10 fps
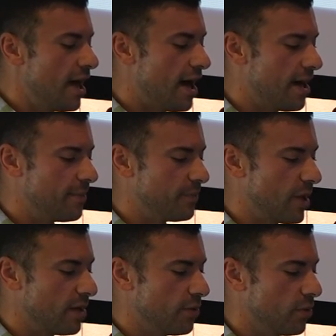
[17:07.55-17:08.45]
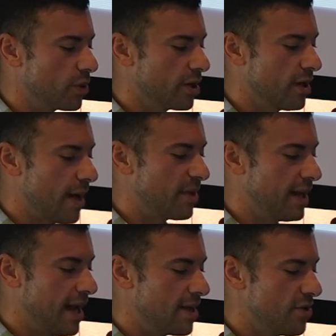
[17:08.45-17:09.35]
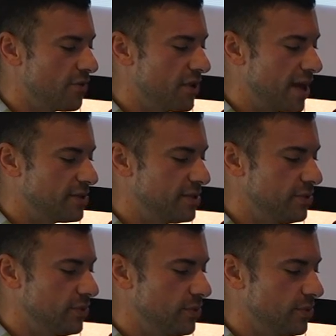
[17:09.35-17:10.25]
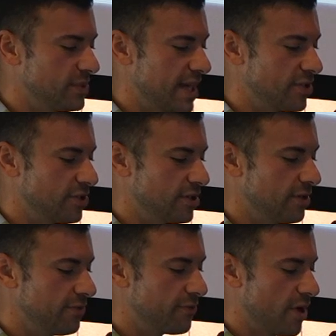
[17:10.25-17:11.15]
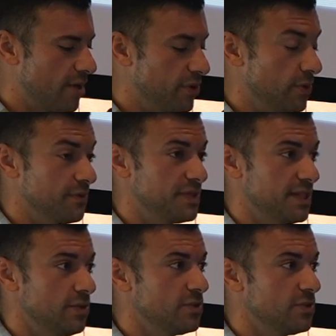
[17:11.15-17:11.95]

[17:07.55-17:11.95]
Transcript: I'm going to hand it over now to Daniel from U of T,